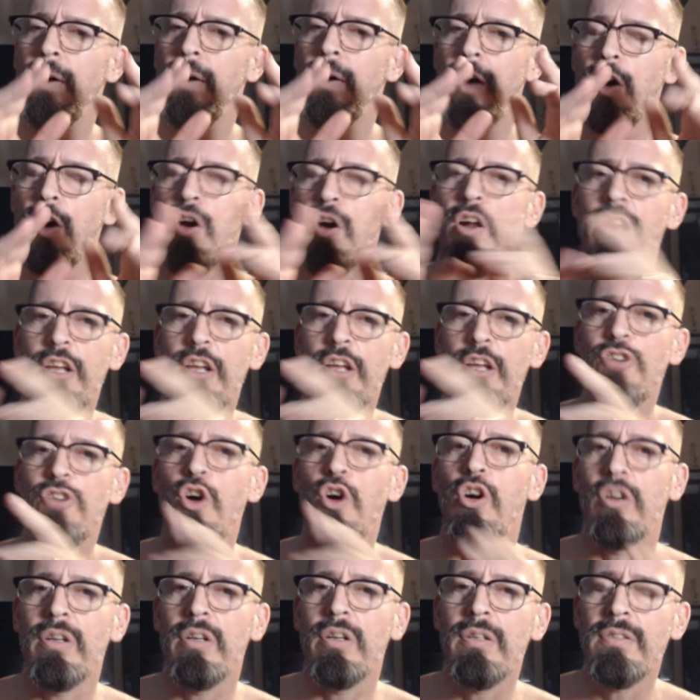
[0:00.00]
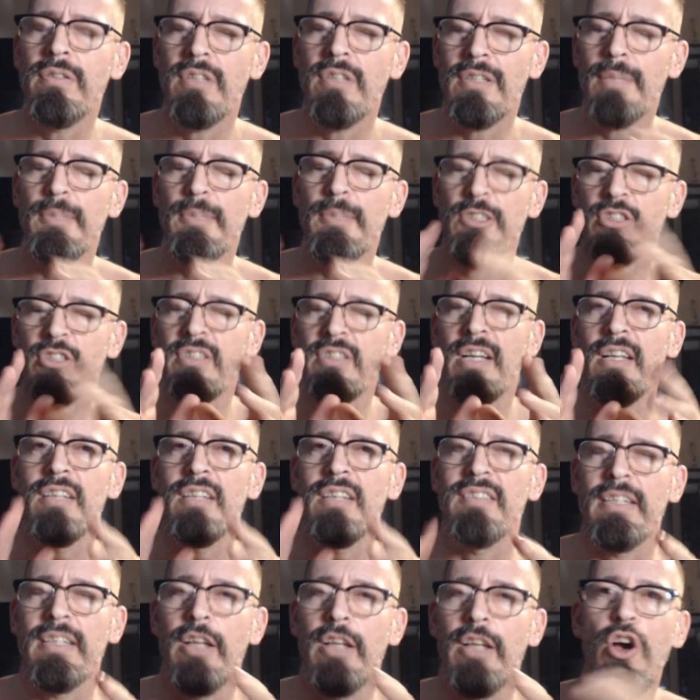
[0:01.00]
Earlier on, let me just get
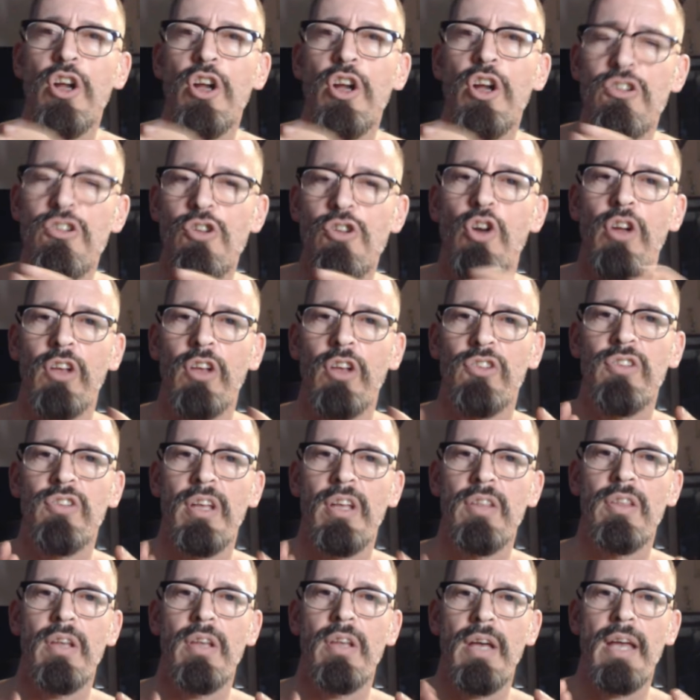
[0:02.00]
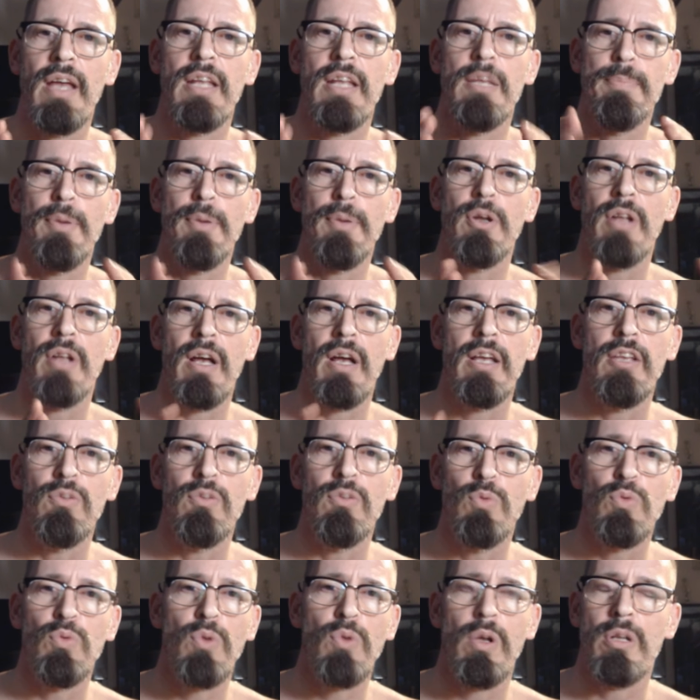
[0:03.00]
this in. Earlier on, I said that Eddie Bernays
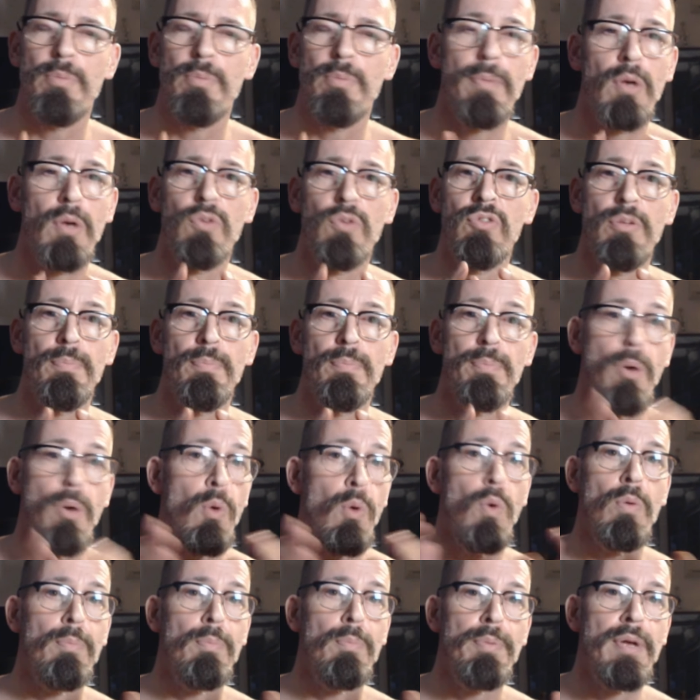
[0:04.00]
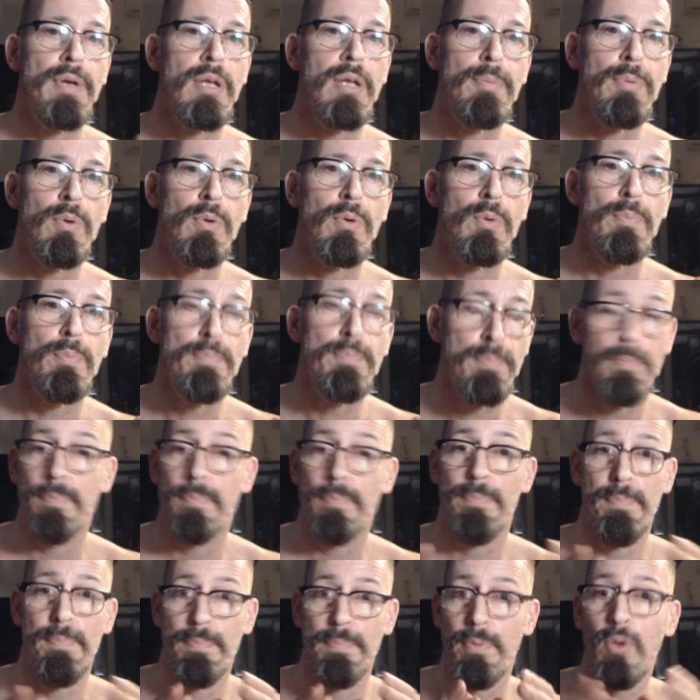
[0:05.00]
was one of the most important people,
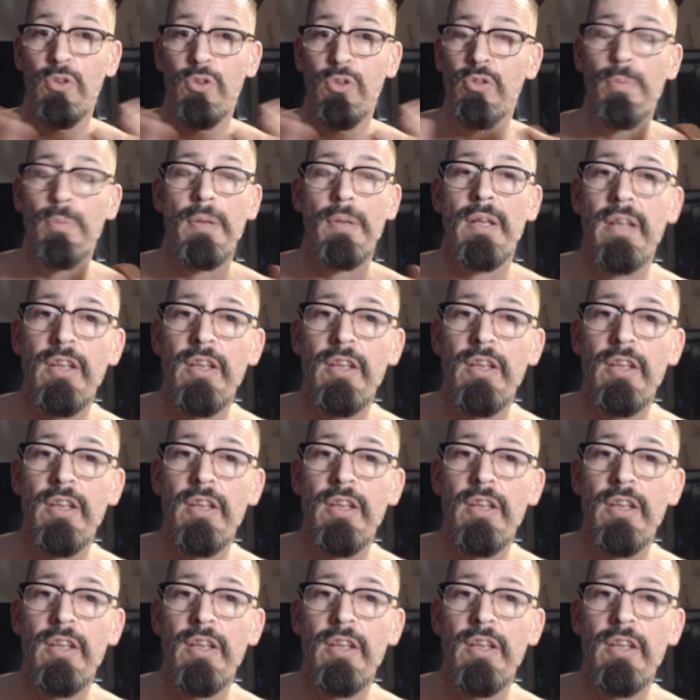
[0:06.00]
possibly in